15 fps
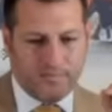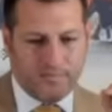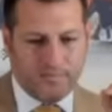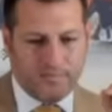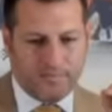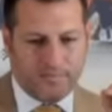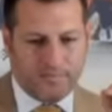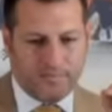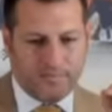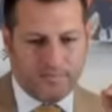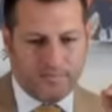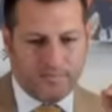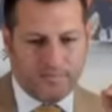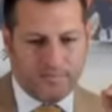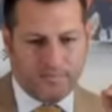
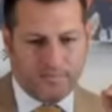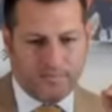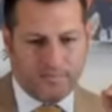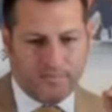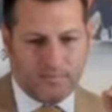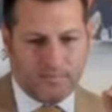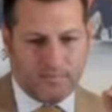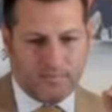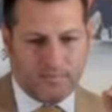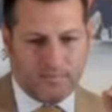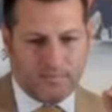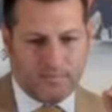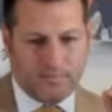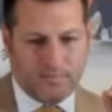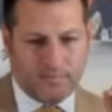
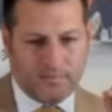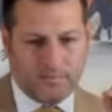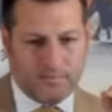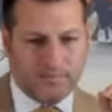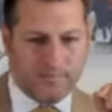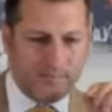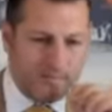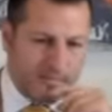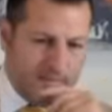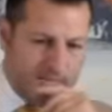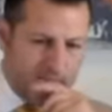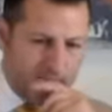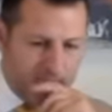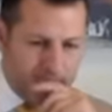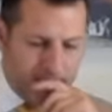
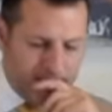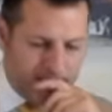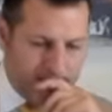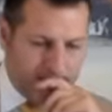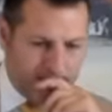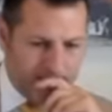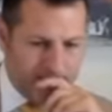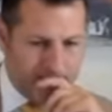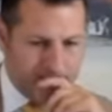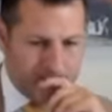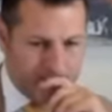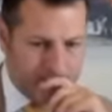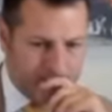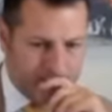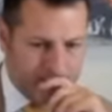
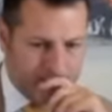The person shown says nothing.